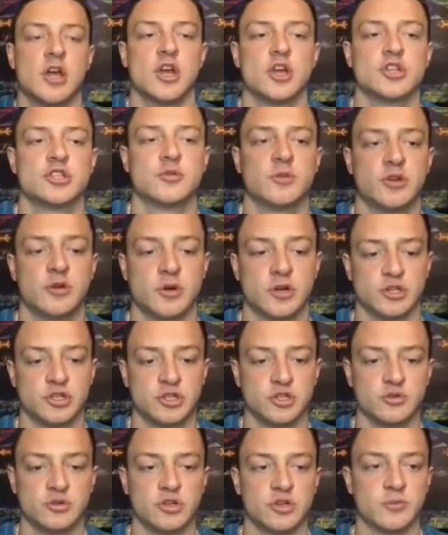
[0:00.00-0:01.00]
So what you want to
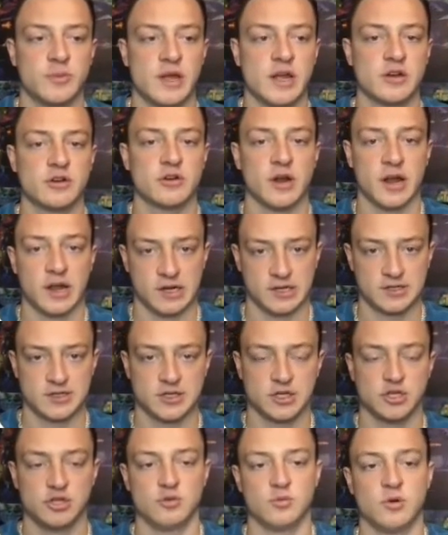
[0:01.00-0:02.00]
do in your banner
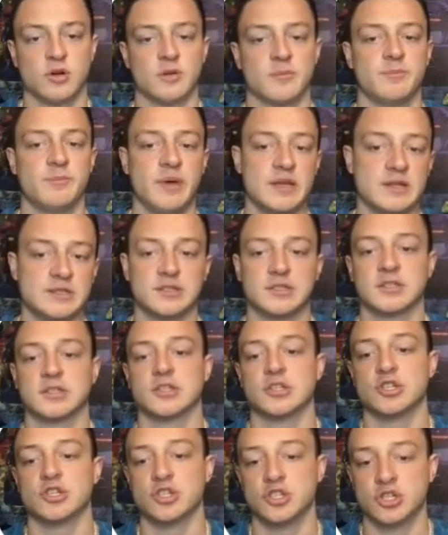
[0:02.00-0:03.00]
ads, you want to
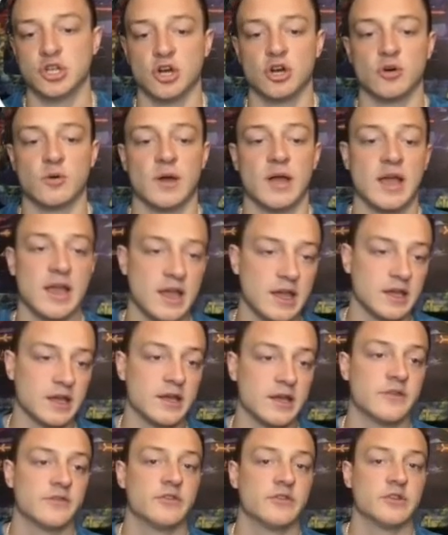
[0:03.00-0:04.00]
basically show, hey,
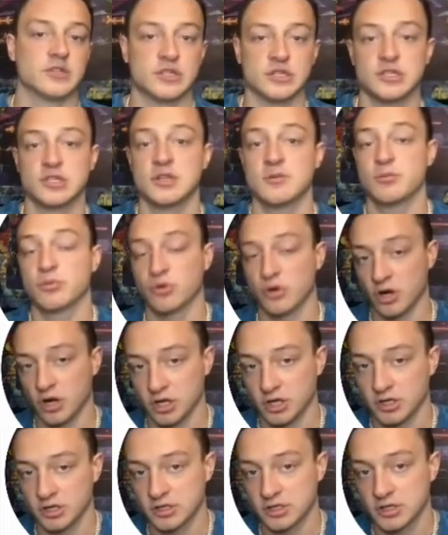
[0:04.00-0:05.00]
this is the
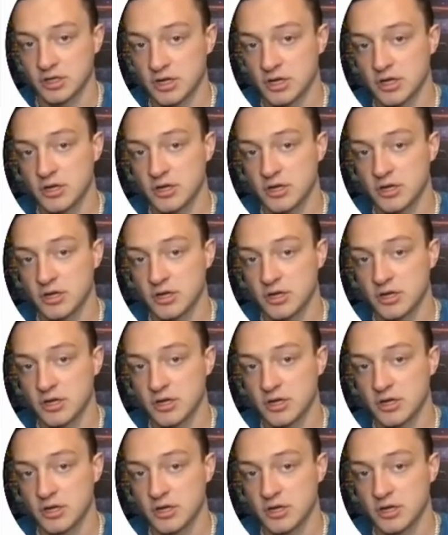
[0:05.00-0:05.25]
product.